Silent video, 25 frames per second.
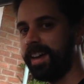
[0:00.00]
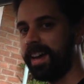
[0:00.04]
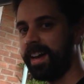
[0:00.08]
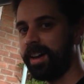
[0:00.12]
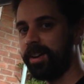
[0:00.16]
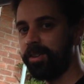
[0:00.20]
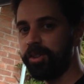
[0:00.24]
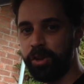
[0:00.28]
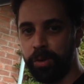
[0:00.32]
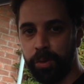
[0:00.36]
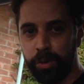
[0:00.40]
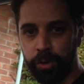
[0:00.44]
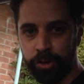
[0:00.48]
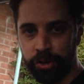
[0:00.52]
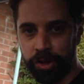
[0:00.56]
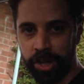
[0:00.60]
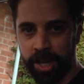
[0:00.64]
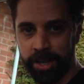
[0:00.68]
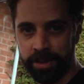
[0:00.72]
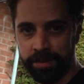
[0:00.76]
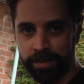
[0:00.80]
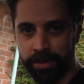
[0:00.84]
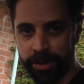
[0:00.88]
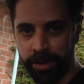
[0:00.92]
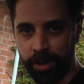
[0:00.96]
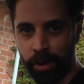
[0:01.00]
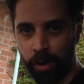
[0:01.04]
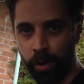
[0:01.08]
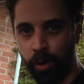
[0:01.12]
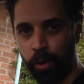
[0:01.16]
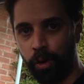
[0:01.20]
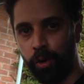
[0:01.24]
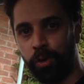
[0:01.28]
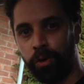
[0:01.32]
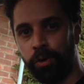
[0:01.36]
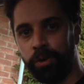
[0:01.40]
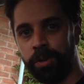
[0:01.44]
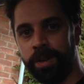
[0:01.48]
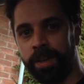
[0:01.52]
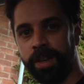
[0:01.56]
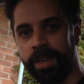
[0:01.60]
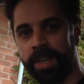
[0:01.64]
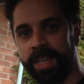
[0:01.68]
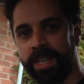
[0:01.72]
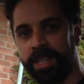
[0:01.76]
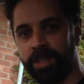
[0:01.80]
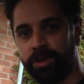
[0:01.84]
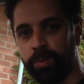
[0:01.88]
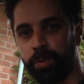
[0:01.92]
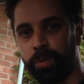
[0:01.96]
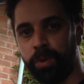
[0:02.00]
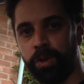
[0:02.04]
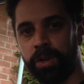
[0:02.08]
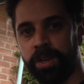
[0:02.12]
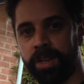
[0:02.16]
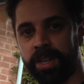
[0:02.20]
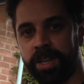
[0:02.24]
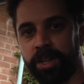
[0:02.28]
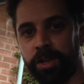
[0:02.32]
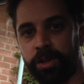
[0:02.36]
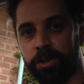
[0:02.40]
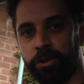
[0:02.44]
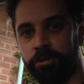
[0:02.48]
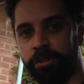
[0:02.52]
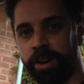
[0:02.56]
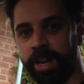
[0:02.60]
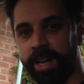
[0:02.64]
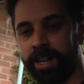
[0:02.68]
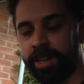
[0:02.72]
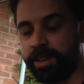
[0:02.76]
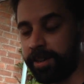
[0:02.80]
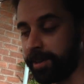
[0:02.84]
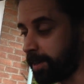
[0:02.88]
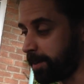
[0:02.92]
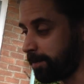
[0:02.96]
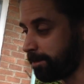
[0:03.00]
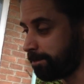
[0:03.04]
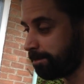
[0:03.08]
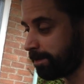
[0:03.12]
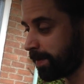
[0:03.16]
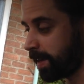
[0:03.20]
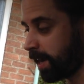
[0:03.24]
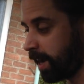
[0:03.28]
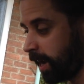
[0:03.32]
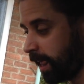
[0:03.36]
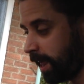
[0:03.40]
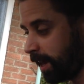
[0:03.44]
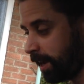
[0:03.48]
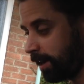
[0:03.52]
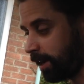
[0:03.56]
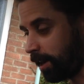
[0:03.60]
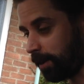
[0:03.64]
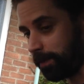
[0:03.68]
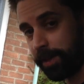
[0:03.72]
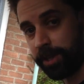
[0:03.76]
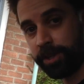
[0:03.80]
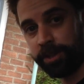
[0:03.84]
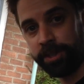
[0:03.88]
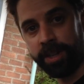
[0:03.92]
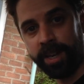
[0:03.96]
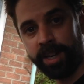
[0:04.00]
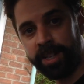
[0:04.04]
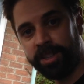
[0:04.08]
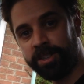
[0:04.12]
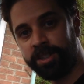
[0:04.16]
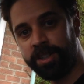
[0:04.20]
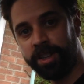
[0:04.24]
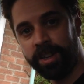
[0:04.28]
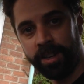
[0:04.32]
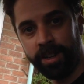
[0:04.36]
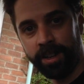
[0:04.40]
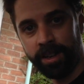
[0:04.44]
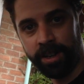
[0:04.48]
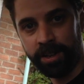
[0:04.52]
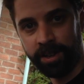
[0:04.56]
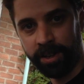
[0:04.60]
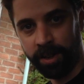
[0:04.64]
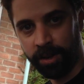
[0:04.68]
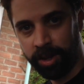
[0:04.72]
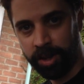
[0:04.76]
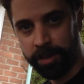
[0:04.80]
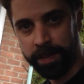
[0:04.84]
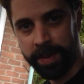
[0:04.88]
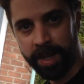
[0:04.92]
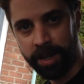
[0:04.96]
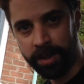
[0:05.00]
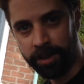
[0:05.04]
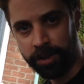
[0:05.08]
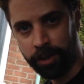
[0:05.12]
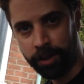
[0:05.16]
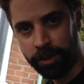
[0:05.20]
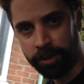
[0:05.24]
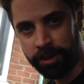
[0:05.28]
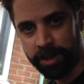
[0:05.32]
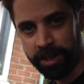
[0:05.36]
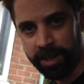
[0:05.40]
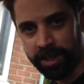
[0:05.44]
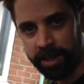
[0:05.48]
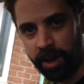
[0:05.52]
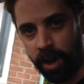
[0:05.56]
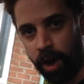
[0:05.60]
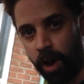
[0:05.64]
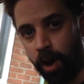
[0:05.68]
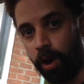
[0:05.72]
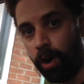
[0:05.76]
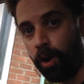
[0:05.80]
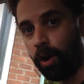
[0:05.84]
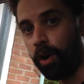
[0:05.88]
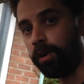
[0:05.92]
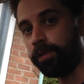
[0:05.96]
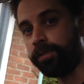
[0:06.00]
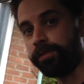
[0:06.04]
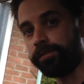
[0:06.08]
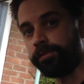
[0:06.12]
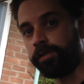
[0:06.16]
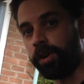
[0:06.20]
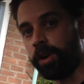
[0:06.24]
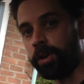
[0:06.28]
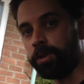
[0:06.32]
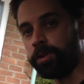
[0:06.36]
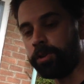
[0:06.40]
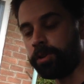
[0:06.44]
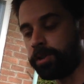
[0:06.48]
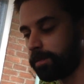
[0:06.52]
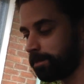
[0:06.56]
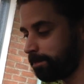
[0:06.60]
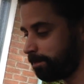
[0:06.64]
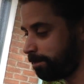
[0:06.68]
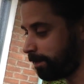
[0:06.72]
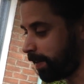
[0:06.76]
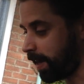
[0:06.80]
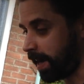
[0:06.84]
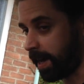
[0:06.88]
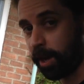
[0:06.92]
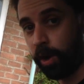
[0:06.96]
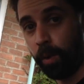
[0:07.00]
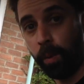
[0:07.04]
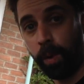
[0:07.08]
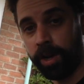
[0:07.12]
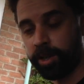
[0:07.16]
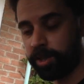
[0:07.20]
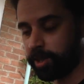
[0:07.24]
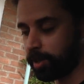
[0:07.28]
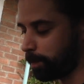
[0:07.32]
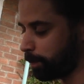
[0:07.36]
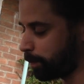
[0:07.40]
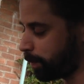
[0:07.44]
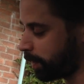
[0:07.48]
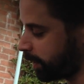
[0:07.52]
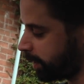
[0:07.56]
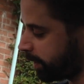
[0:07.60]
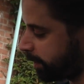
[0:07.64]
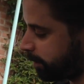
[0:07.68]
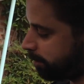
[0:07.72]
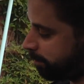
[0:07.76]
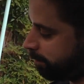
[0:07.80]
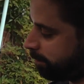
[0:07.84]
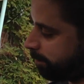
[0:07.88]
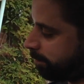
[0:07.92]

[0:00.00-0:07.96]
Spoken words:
how you would check that the horn is working correctly. Now this test can only be conducted off-road, and quite simply,